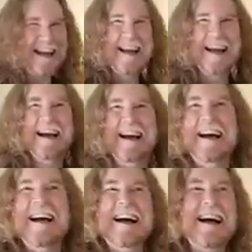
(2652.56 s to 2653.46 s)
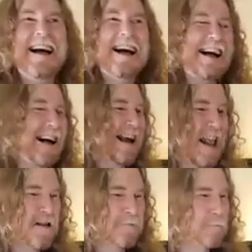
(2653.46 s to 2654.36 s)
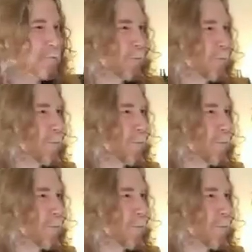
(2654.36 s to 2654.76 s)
Right before it had a chance yet again. Shoelace.